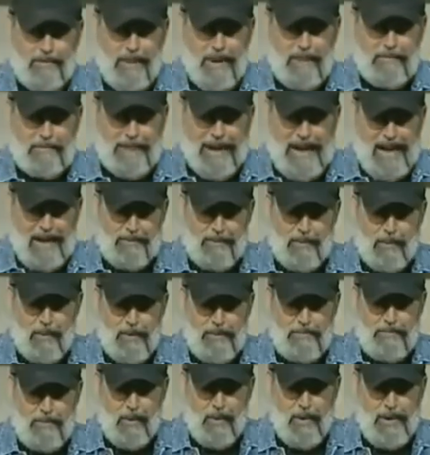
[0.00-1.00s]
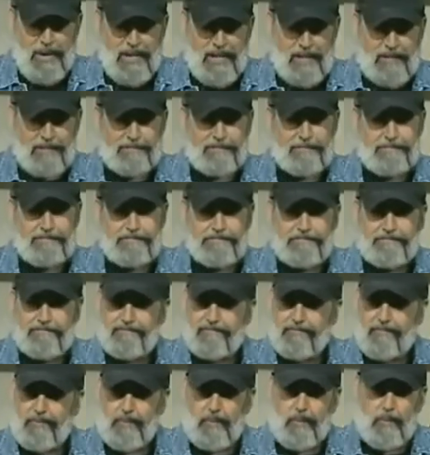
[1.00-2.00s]
my Bible one morning.
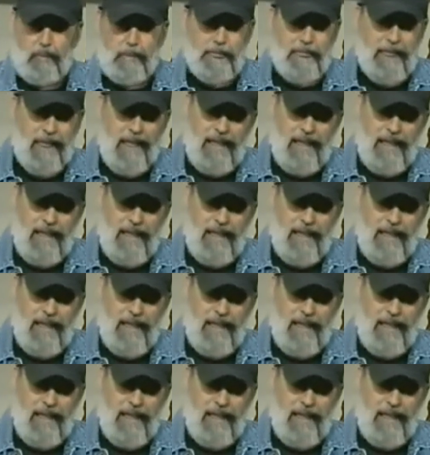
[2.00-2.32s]
I